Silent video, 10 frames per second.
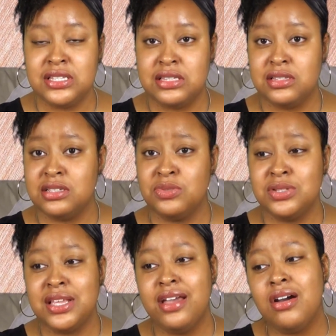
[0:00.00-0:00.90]
sense, because it
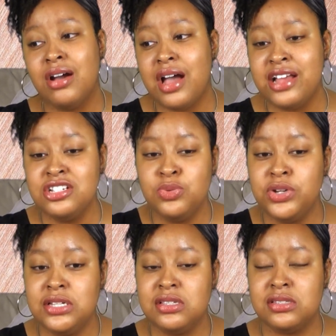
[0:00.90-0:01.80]
was like, I just wanted